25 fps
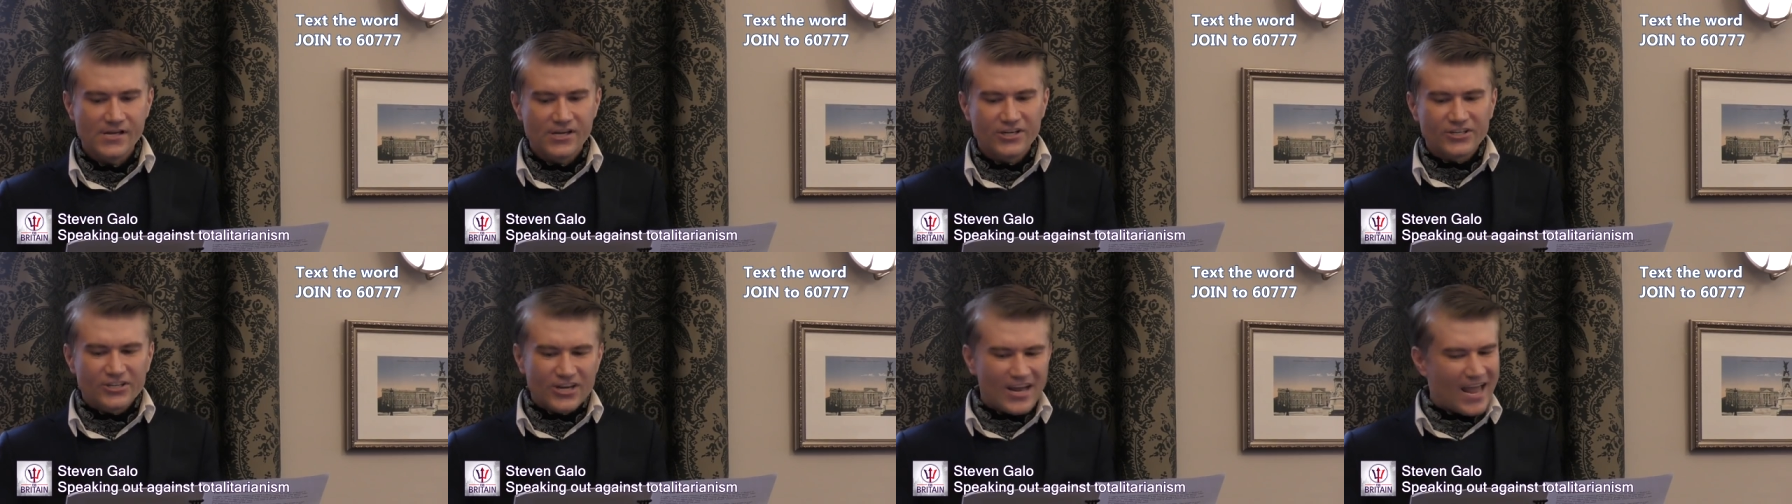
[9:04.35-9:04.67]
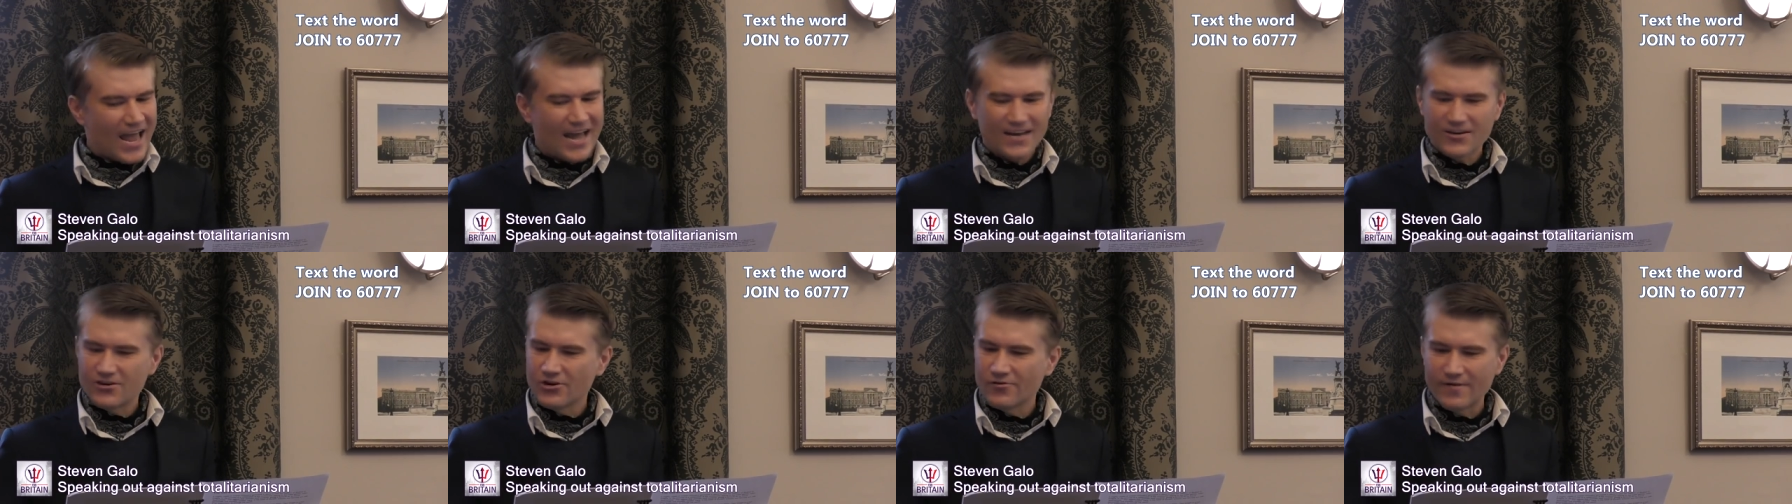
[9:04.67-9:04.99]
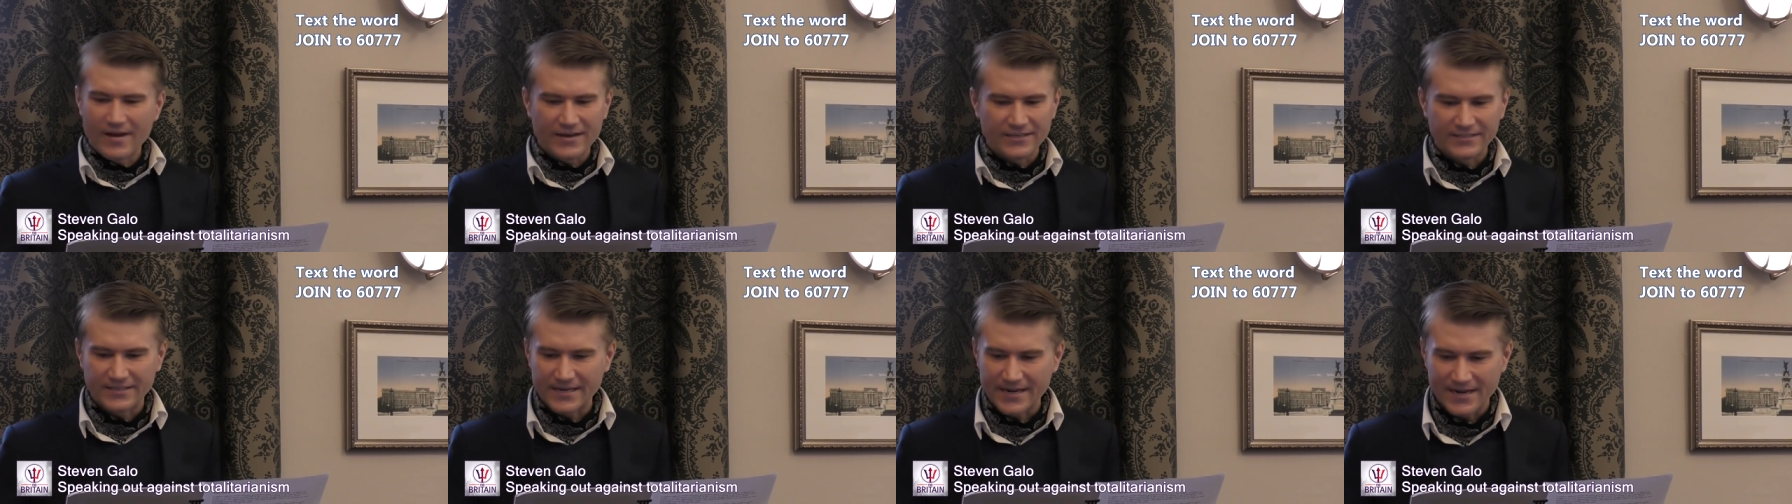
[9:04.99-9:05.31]
She had no
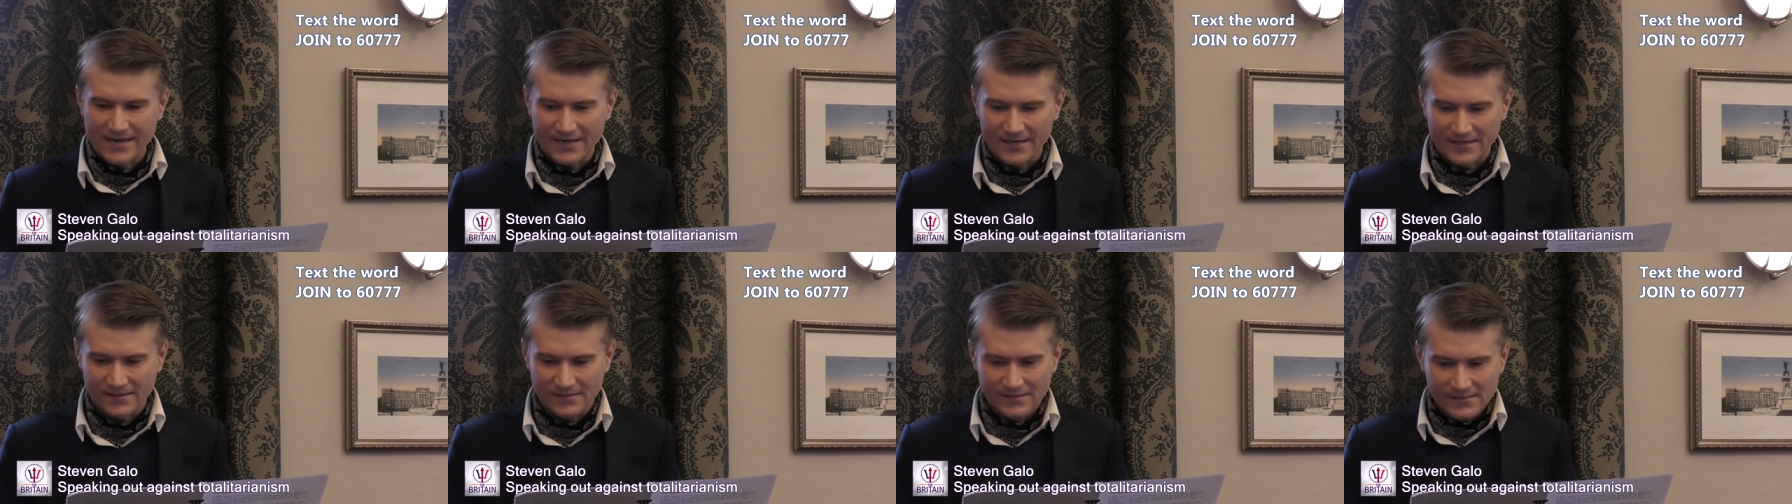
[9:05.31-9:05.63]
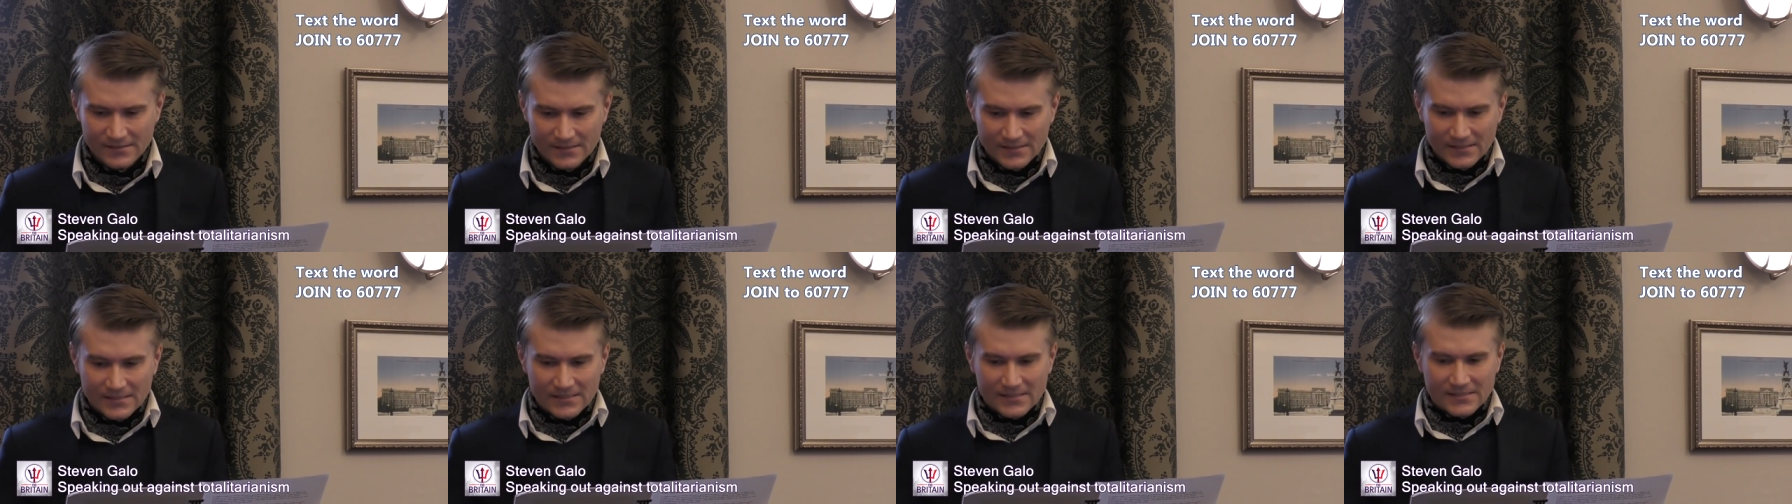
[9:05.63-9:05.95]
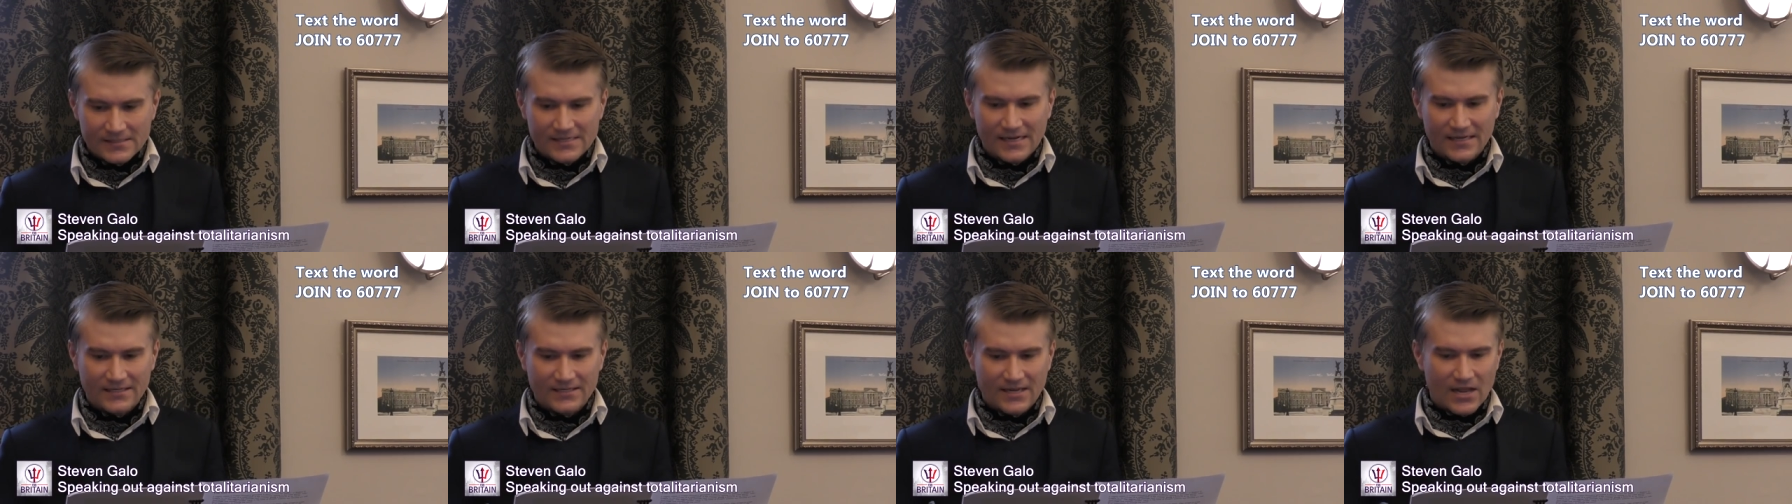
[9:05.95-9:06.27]
idea
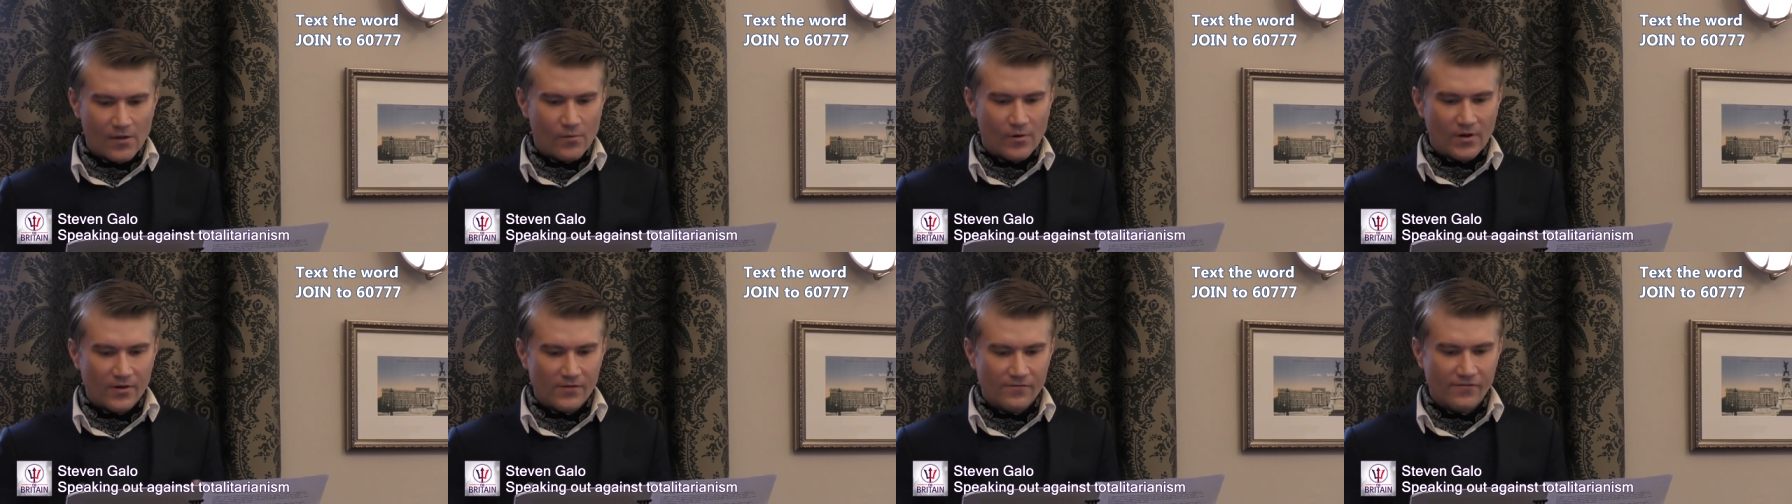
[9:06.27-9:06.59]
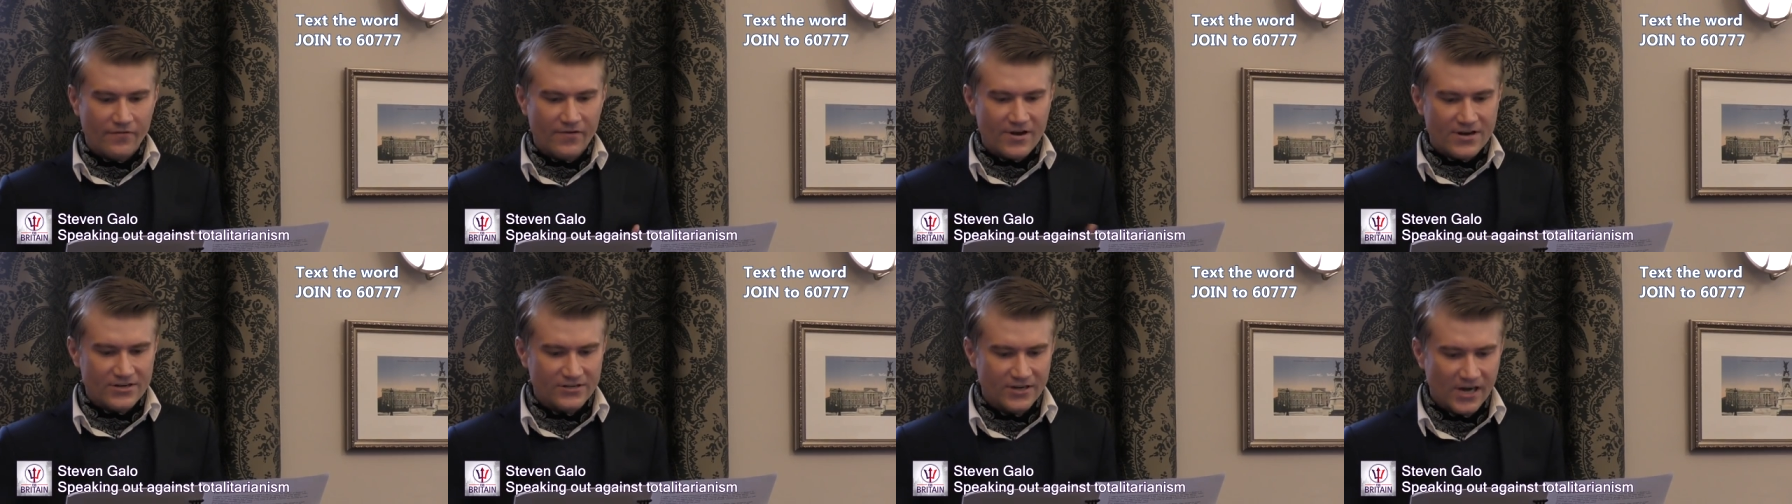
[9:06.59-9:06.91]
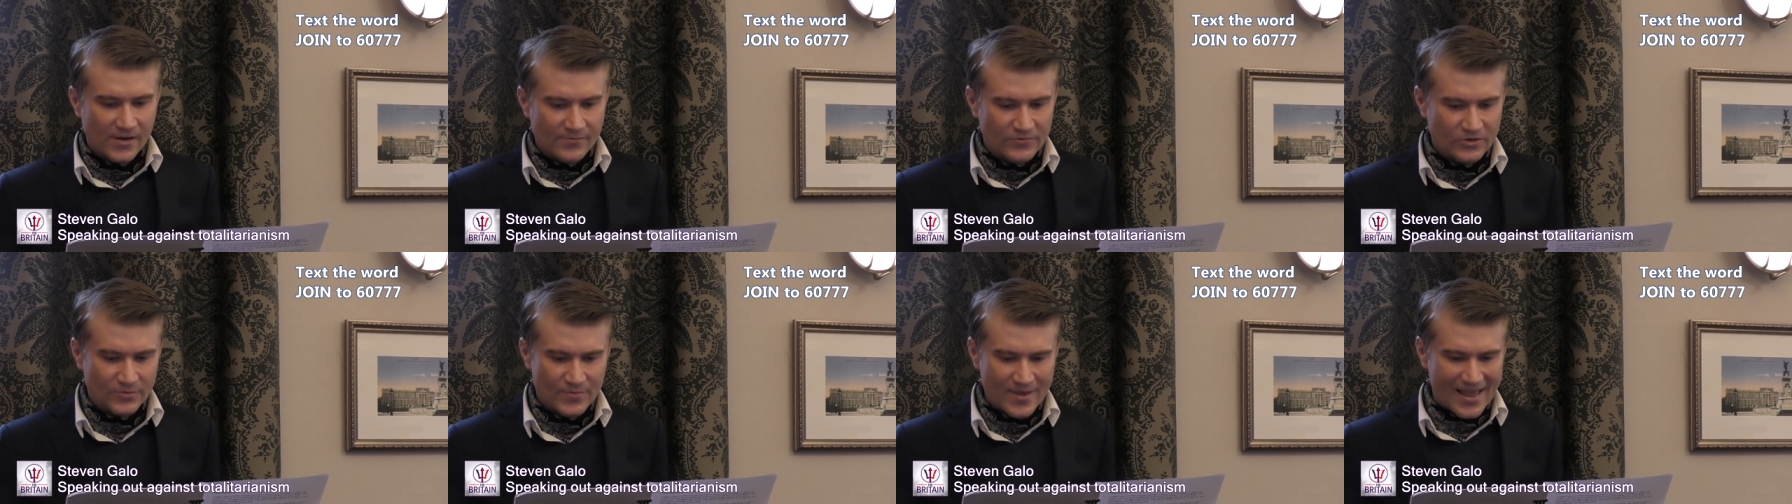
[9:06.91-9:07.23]
that there were free
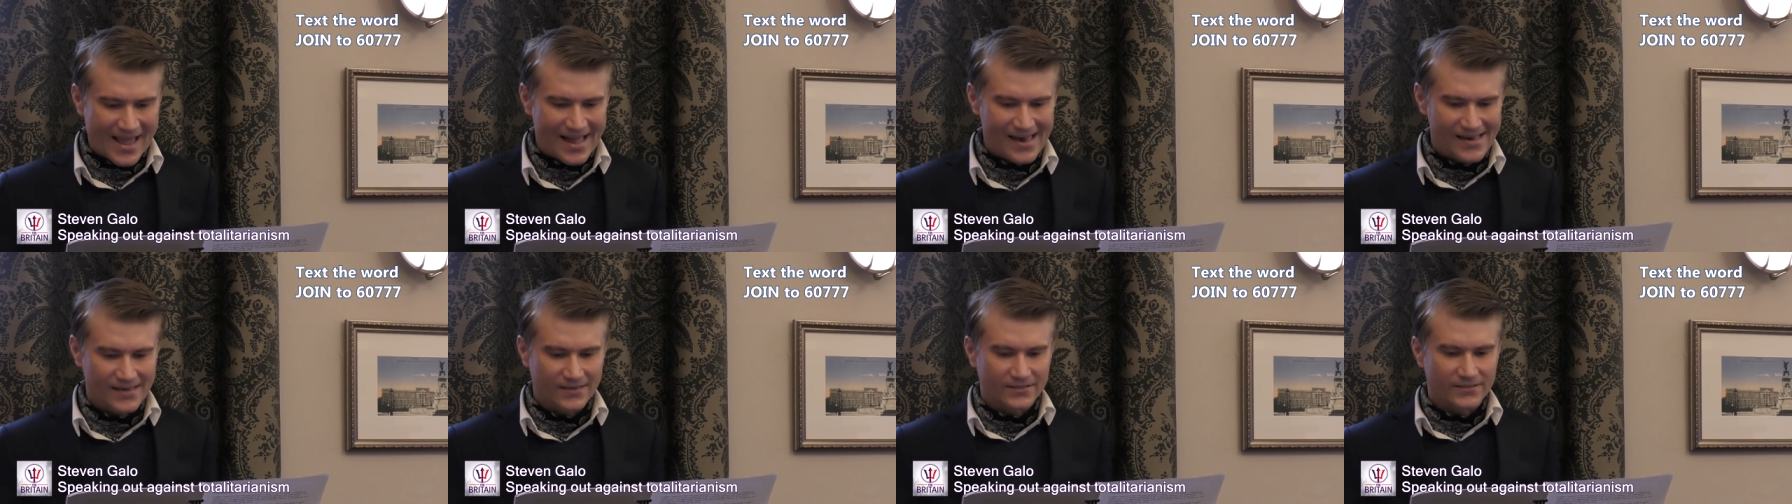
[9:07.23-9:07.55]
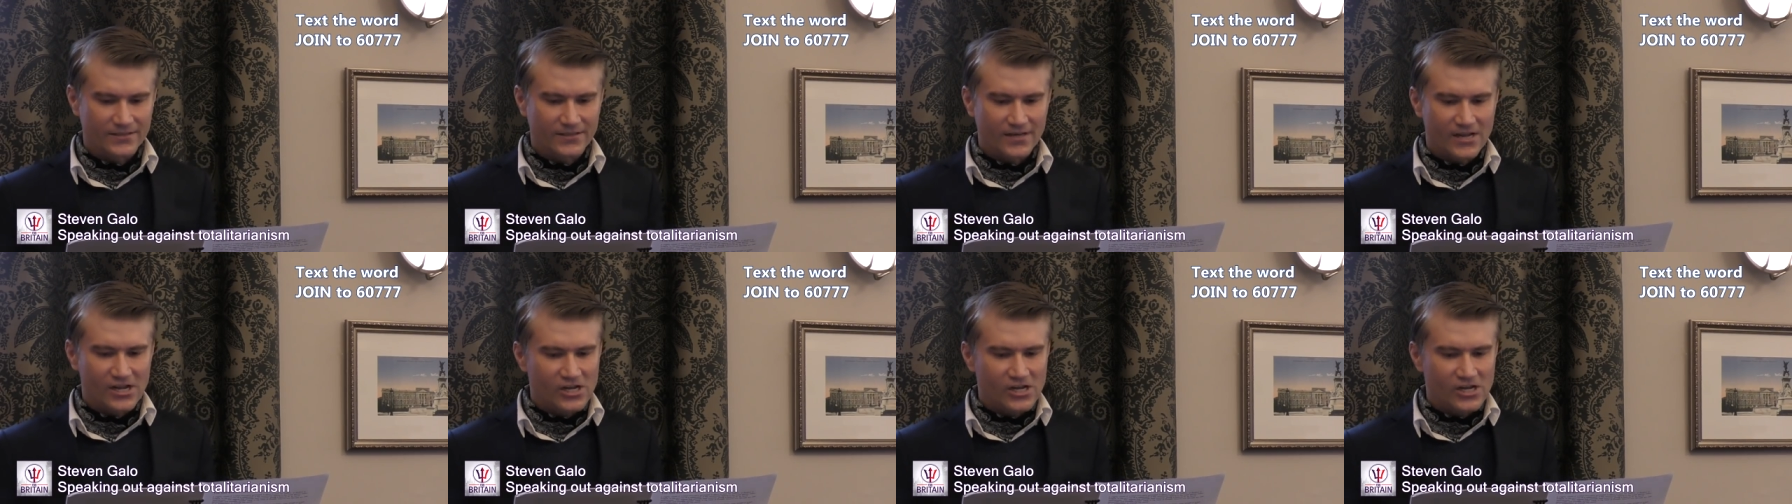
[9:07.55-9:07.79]
time to be had.